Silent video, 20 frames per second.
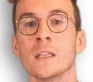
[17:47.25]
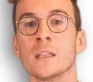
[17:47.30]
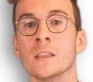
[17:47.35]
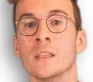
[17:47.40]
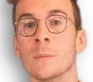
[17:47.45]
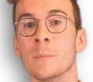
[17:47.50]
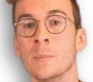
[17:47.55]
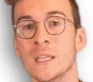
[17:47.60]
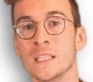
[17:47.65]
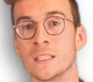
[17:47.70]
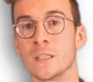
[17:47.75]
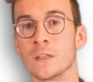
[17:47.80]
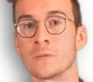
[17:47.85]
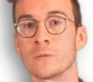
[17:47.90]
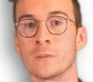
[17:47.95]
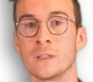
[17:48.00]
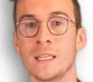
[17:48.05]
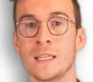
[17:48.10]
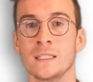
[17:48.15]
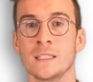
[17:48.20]
that business
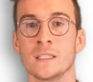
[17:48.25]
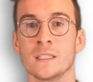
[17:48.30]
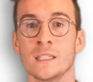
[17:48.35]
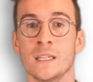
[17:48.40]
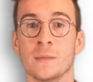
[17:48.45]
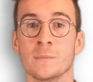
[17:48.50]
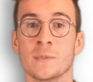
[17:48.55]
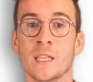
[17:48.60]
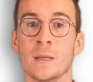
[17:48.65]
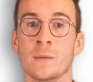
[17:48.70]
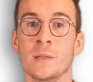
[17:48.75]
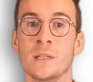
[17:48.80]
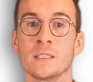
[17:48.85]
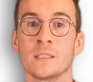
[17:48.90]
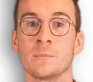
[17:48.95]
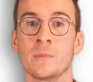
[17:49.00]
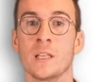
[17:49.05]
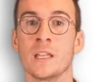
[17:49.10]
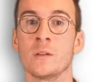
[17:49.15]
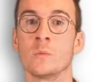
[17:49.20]
relationships help
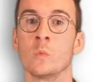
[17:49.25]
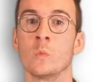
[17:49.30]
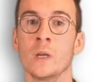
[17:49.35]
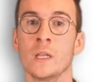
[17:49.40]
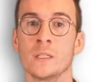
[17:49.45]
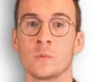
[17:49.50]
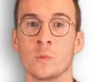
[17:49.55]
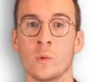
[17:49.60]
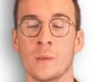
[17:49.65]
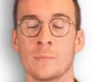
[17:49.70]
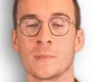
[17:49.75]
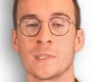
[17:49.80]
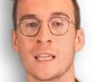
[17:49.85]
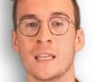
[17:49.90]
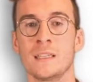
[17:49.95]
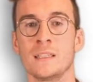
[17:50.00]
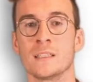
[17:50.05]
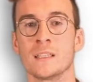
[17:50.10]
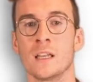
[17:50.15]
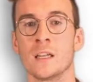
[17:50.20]
explain which
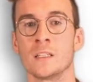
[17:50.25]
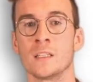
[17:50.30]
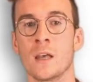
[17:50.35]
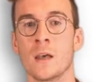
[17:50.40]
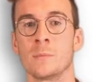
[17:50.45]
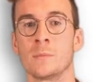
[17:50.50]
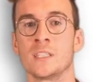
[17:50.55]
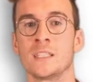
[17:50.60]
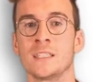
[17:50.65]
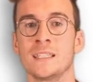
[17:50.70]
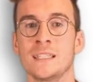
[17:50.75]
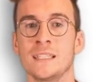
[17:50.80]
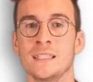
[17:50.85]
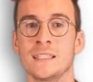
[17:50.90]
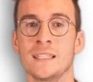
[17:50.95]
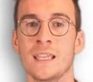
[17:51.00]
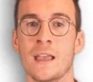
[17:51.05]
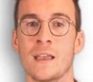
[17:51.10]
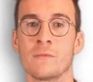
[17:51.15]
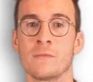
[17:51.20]
websites adopt
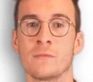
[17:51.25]
TCF.